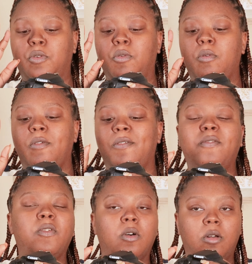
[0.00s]
to
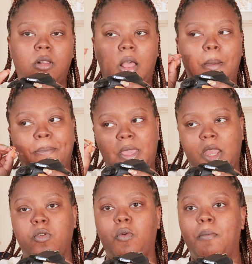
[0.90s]
full
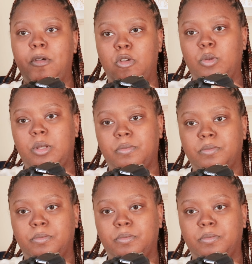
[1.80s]
manual mode.